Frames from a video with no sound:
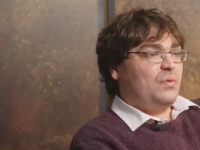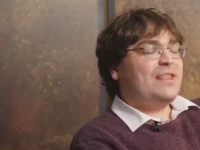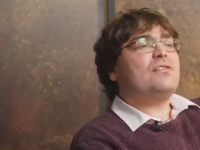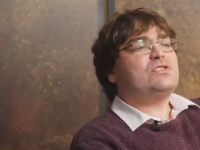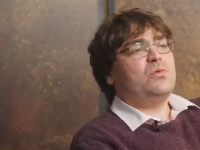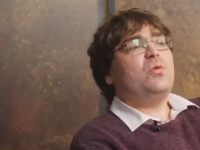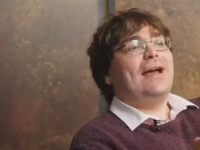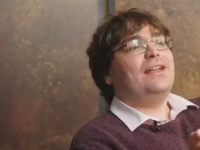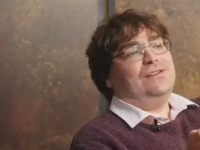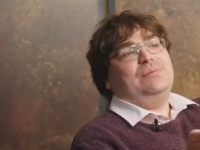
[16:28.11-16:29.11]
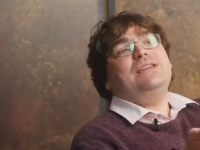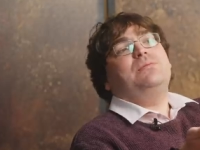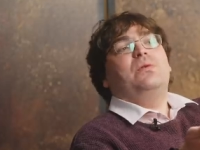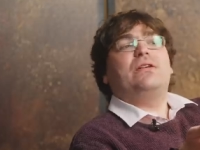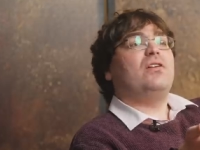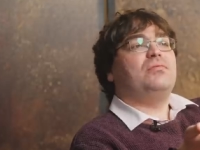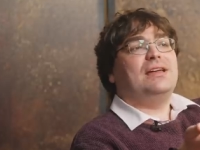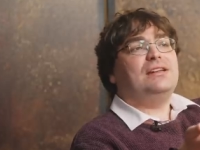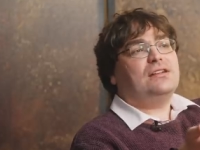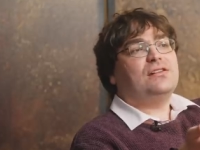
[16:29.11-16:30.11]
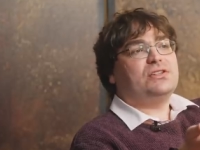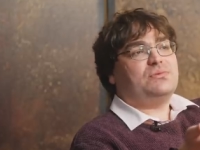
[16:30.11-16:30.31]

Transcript: but there are a small band of people. There aren't many Douglas